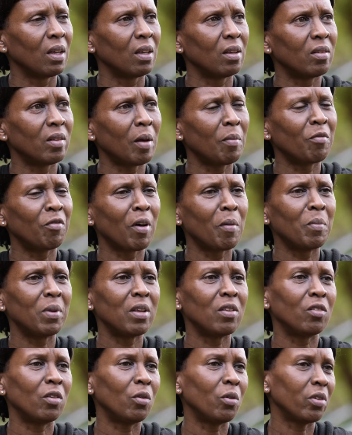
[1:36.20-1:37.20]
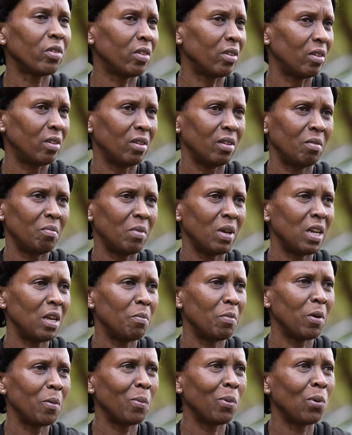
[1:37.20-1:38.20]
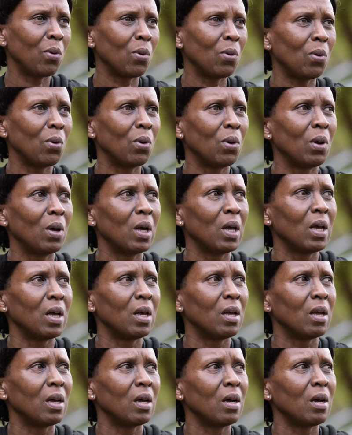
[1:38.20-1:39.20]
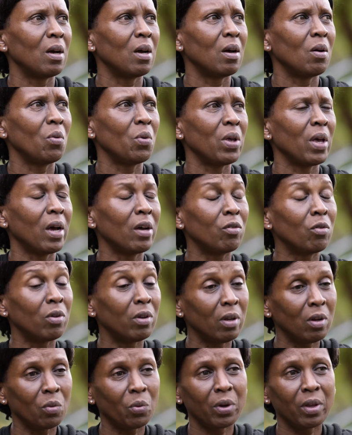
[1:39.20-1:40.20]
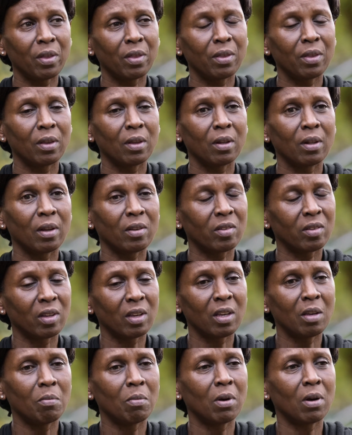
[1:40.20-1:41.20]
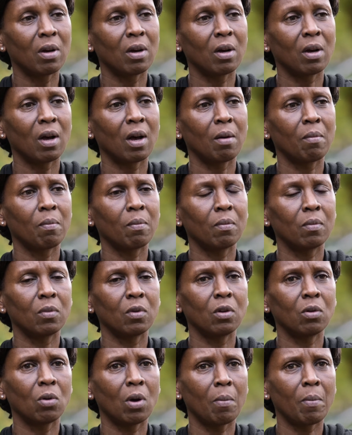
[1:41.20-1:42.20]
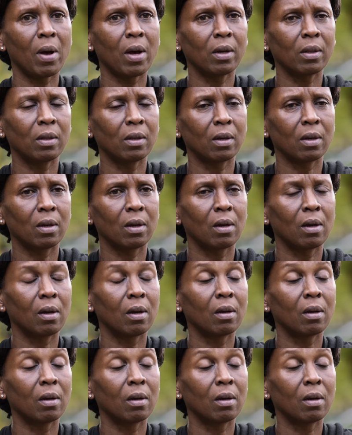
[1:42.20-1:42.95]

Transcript: Some families lost many people. We had to deal with the stigma, among the